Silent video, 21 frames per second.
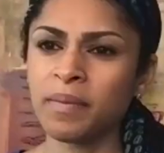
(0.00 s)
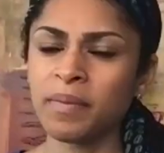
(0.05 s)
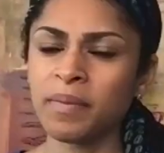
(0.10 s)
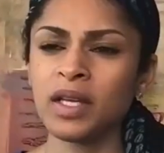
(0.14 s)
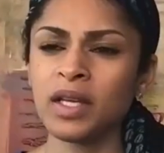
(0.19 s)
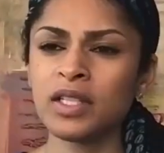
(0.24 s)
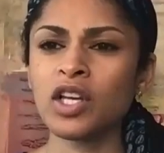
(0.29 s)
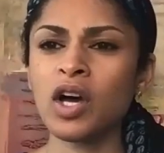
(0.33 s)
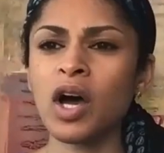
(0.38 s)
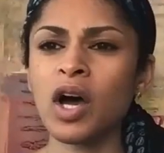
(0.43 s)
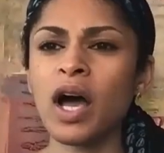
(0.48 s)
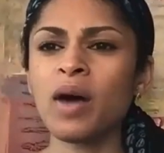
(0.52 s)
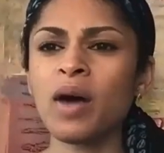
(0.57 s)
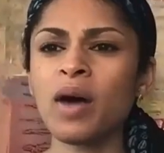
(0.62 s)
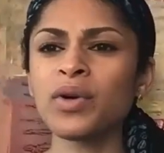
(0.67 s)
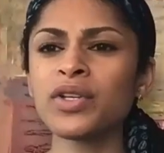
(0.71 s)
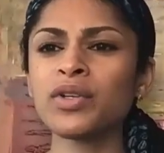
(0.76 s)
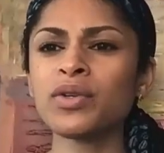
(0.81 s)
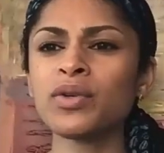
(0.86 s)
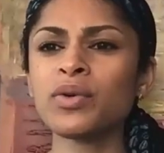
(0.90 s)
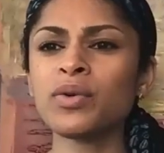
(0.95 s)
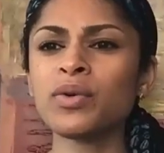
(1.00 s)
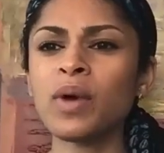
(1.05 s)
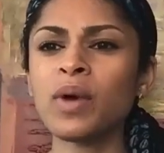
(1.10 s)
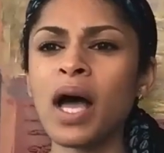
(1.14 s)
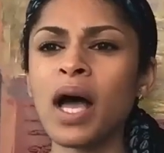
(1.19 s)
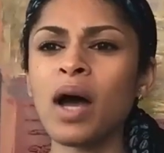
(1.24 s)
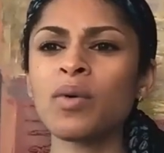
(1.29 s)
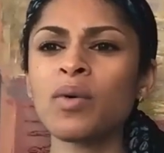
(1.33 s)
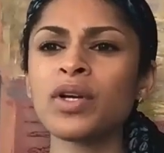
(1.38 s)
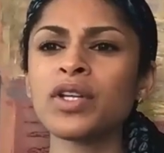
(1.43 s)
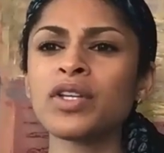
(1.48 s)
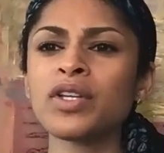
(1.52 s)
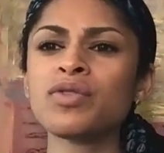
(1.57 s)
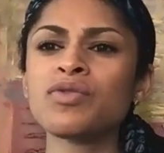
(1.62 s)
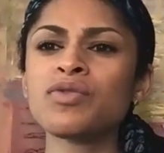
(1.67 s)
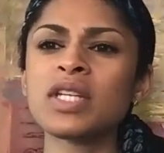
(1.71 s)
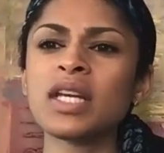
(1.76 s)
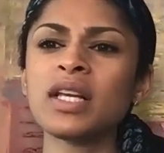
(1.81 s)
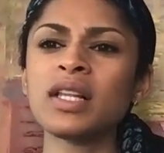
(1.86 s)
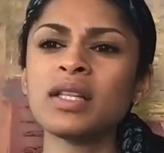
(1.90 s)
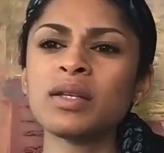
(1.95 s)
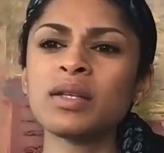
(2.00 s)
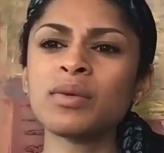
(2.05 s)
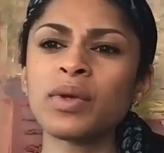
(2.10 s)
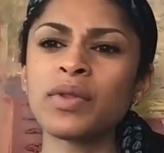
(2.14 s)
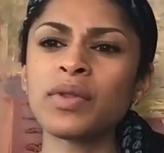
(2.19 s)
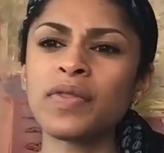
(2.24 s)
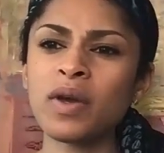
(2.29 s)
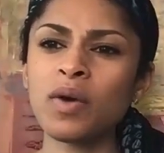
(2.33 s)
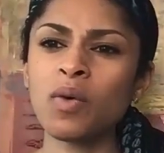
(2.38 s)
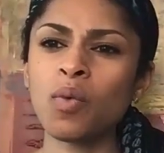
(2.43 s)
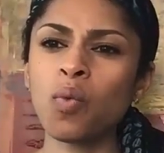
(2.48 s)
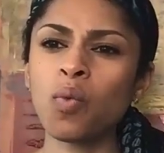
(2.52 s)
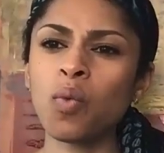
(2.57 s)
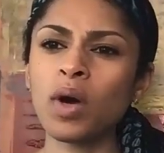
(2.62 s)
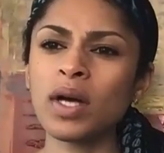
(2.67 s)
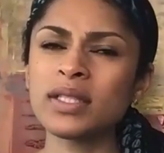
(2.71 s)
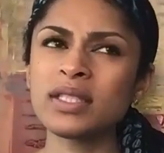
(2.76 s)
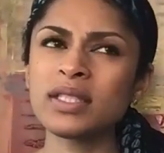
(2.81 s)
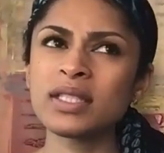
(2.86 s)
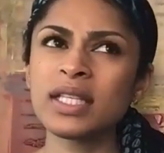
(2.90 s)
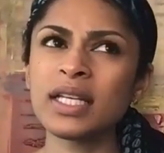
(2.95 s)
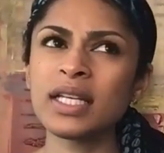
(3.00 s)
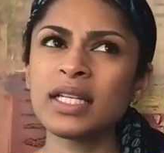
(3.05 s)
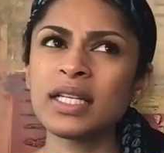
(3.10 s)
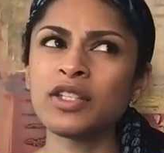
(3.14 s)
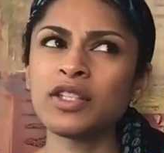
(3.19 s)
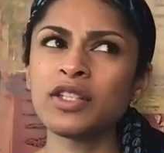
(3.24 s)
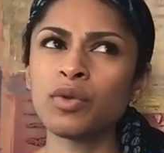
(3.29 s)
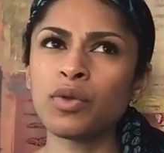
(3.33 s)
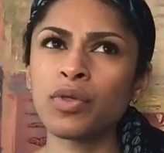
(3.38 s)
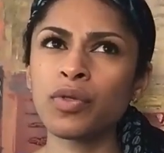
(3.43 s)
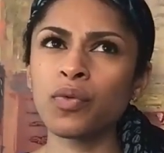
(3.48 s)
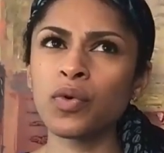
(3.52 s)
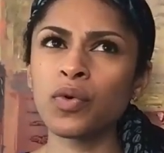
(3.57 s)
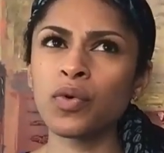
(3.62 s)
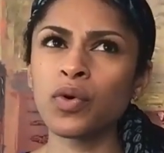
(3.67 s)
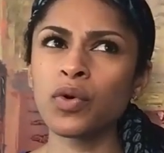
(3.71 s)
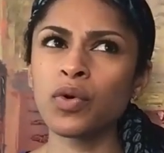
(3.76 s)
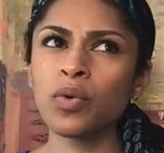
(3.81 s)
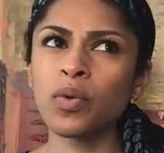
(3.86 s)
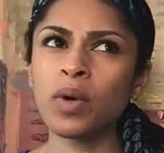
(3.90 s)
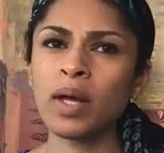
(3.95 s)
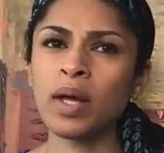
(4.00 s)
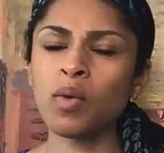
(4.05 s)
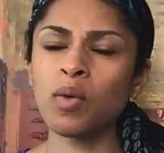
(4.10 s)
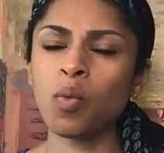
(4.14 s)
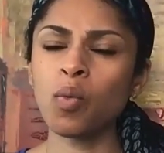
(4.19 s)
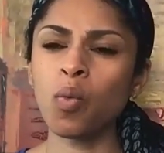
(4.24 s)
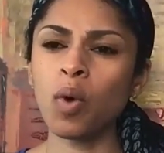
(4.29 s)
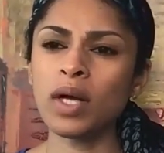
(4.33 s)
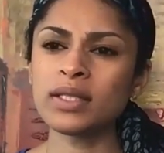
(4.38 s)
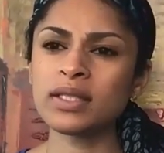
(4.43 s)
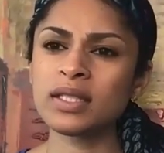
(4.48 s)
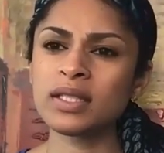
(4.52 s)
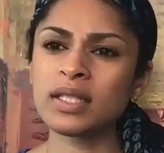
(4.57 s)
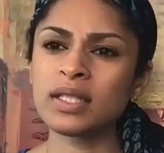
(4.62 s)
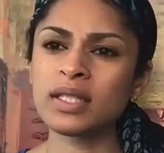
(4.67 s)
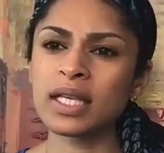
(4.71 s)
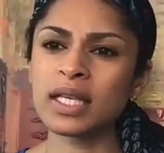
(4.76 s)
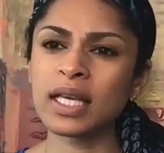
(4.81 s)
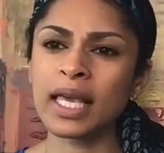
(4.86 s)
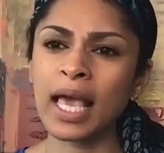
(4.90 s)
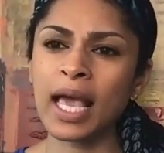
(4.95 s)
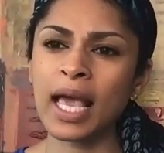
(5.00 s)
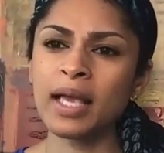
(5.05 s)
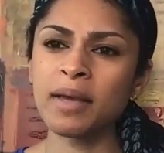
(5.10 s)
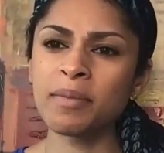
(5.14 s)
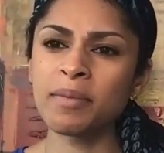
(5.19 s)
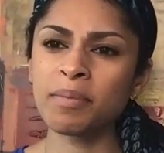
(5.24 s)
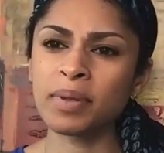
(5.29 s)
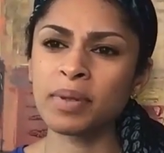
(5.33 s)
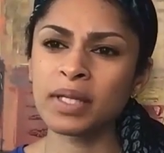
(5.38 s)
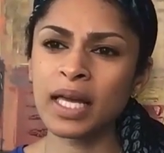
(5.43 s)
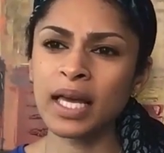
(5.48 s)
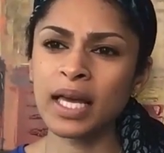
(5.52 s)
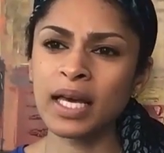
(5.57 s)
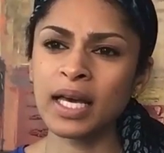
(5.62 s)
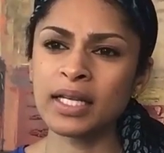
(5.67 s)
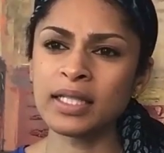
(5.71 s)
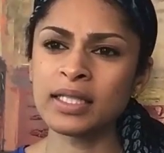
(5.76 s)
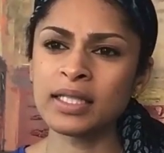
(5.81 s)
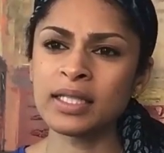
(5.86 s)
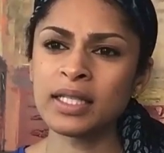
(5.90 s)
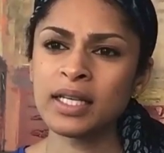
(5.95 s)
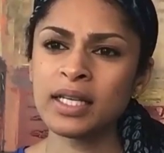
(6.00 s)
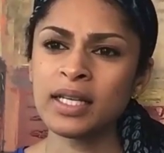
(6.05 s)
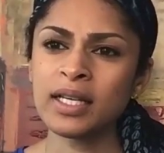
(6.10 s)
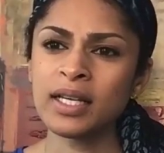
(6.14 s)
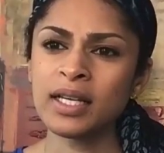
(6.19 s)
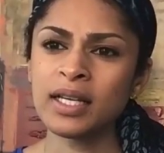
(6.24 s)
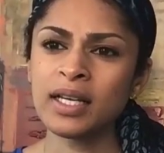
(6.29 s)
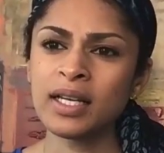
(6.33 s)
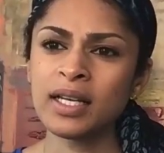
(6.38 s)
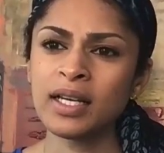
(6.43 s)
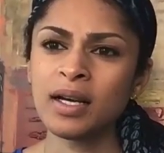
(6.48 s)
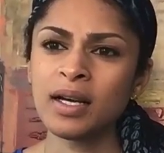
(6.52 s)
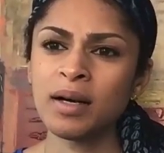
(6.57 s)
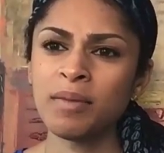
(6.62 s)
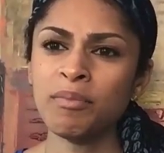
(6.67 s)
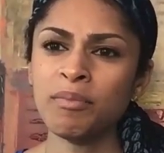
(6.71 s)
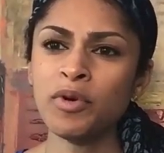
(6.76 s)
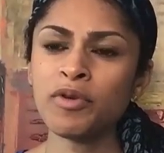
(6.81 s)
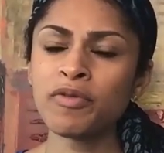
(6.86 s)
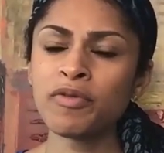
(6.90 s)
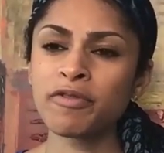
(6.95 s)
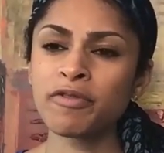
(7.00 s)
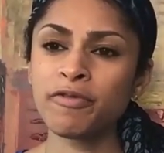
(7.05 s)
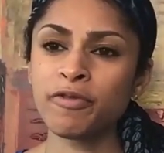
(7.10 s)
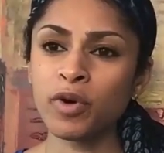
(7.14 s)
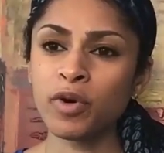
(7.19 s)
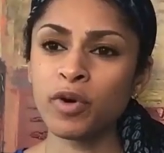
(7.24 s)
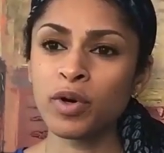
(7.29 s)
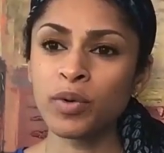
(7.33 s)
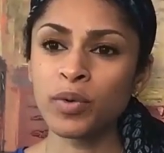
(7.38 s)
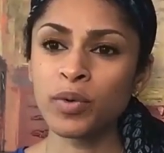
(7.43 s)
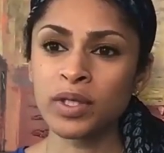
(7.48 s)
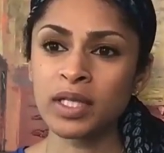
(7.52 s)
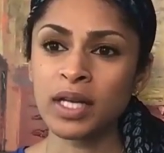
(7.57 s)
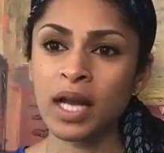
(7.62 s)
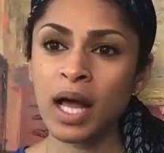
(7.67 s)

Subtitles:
So how are you dealing with it? What's getting you through and what's the game plan moving forward?